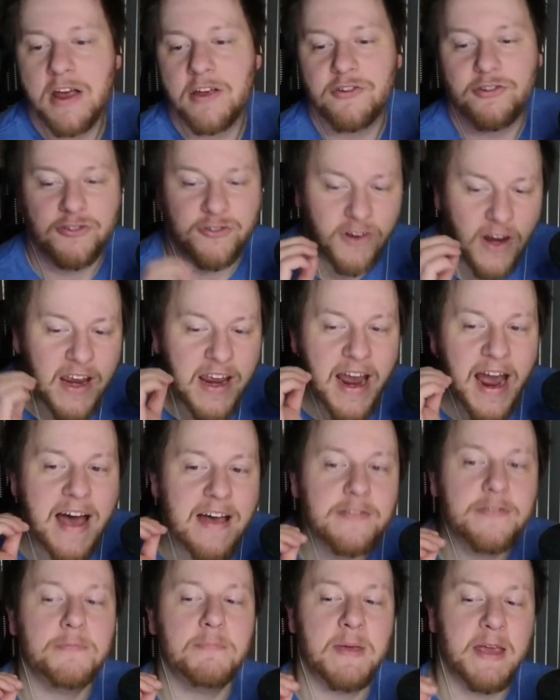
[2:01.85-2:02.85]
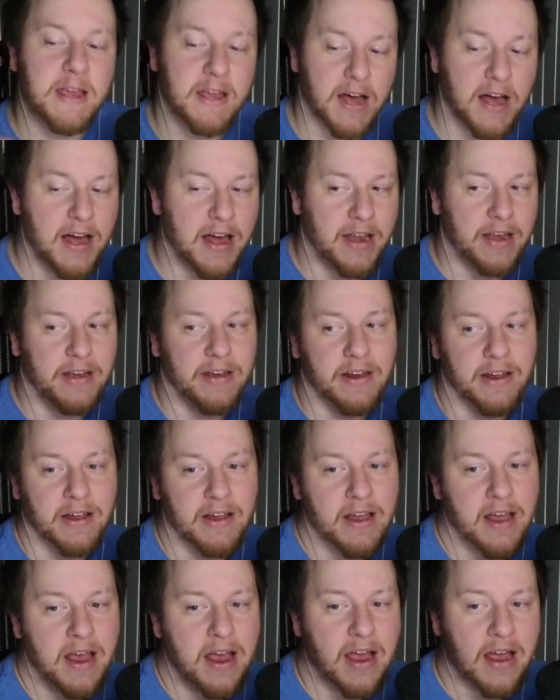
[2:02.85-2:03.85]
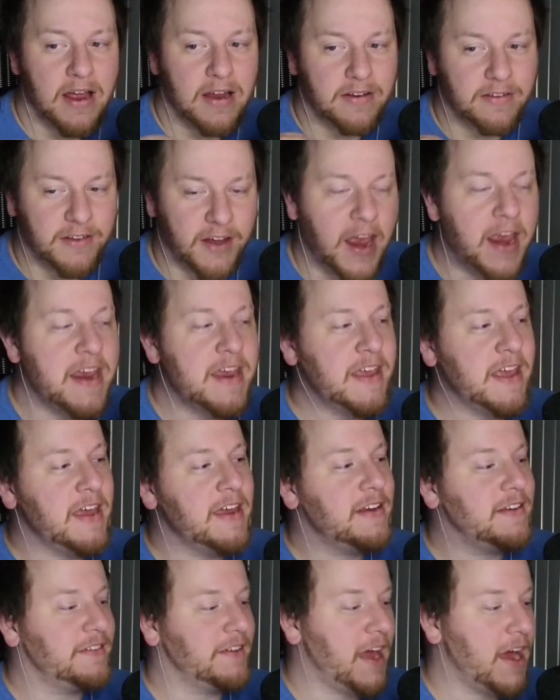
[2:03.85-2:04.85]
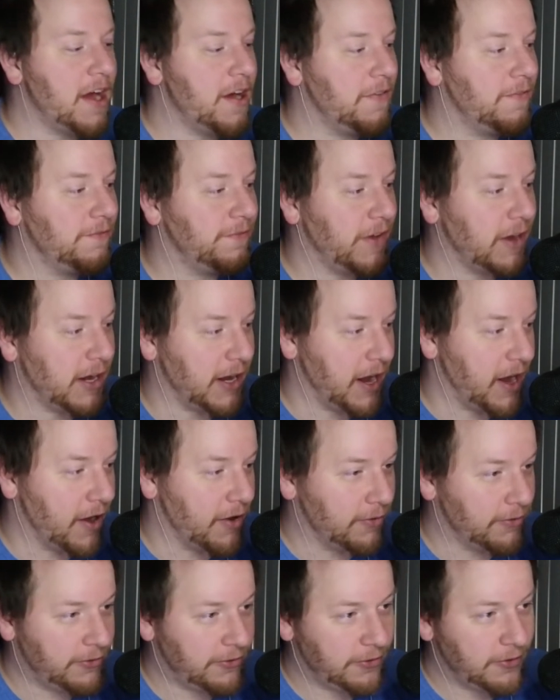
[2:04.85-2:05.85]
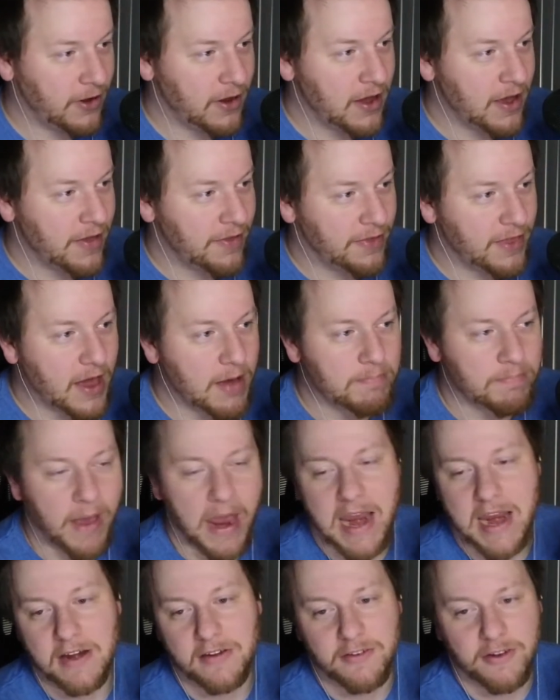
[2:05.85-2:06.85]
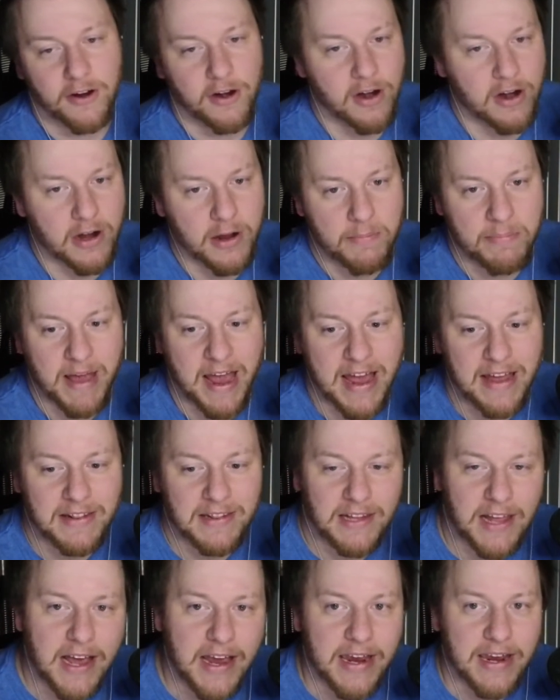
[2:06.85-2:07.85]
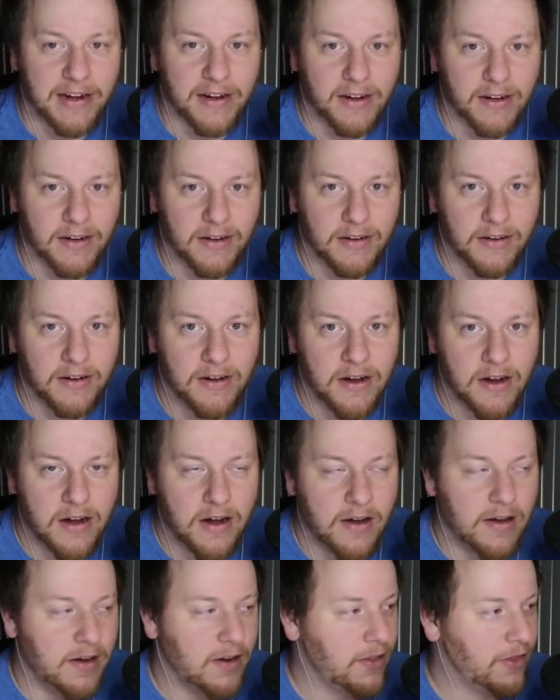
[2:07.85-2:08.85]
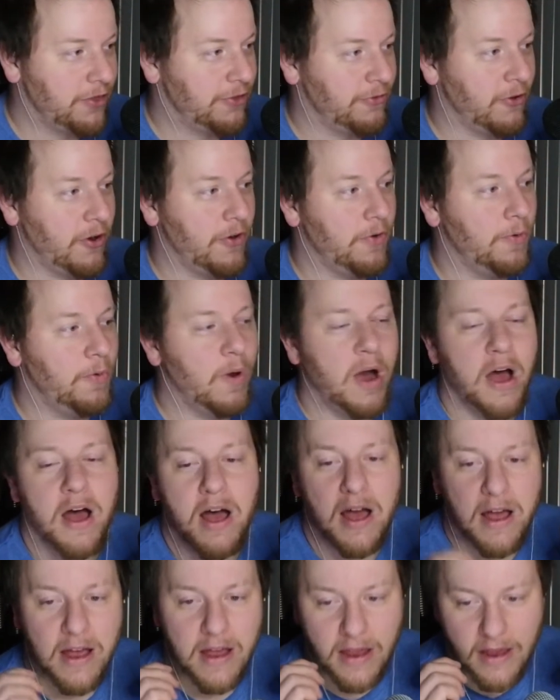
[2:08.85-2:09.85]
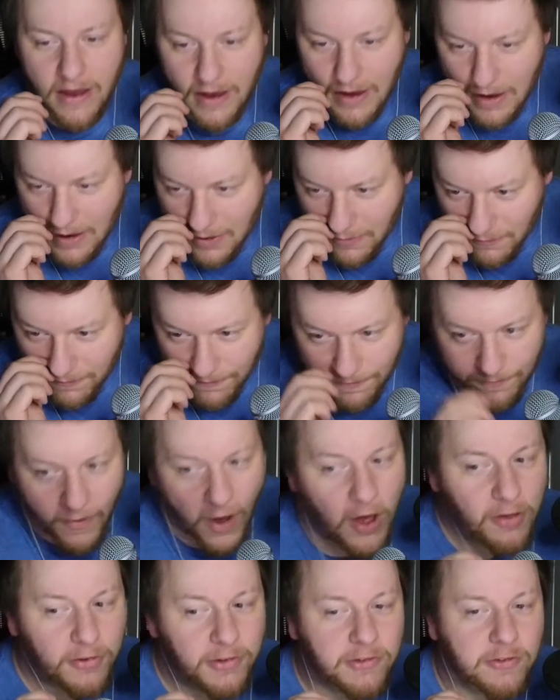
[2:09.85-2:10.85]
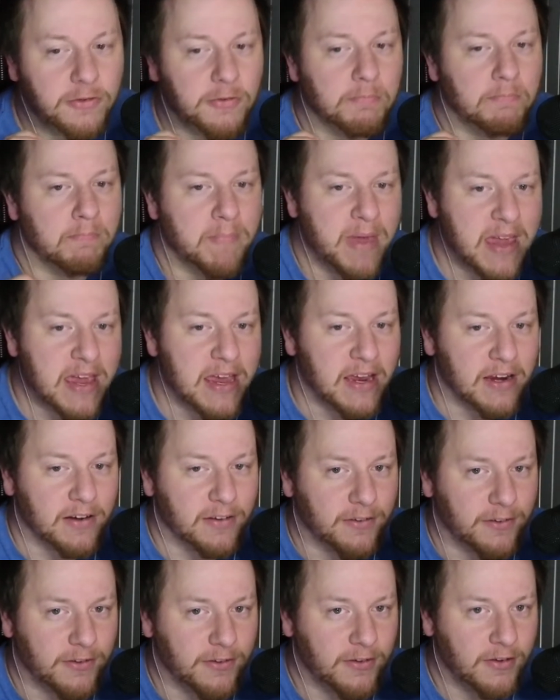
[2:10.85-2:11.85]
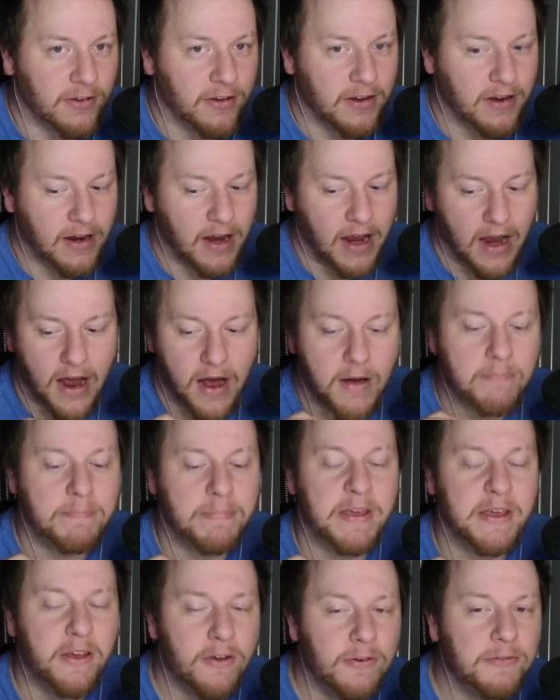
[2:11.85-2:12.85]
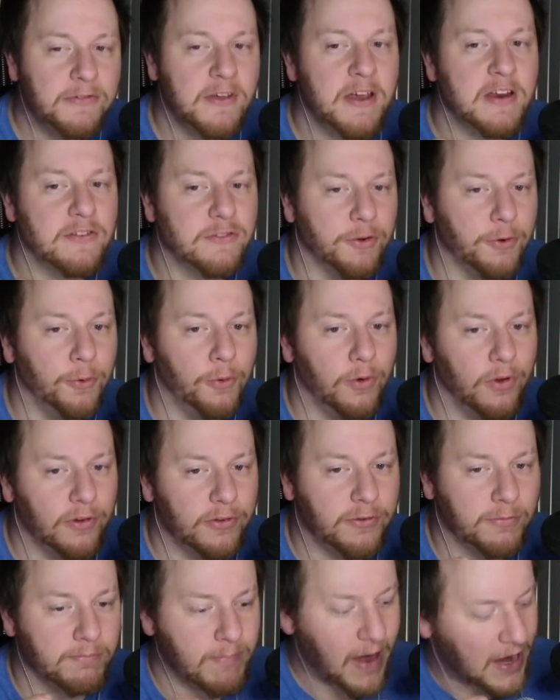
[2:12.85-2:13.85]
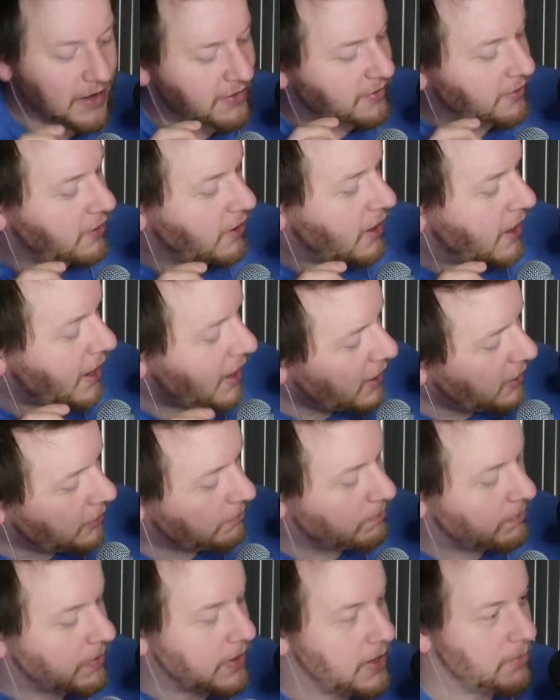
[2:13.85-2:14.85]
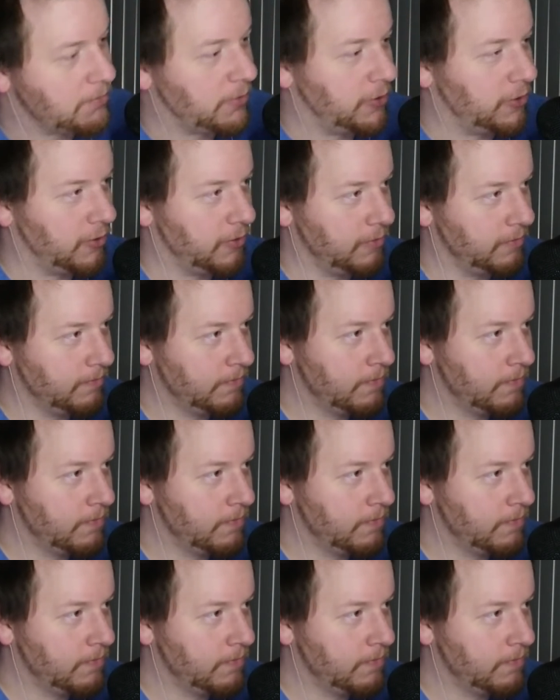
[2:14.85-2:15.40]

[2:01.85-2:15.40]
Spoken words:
She has begun taking down videos that paint her in a bad light through false means, abusing tools meant to help people.